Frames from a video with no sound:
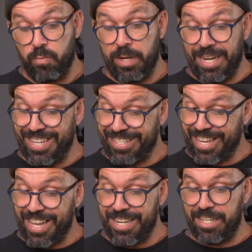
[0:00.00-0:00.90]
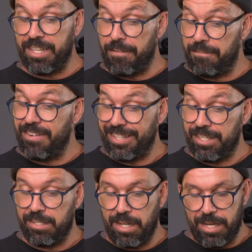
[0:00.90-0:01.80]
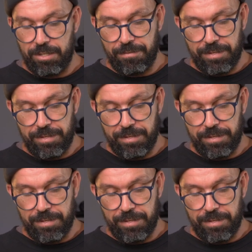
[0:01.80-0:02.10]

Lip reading: when I skated it, I felt the size of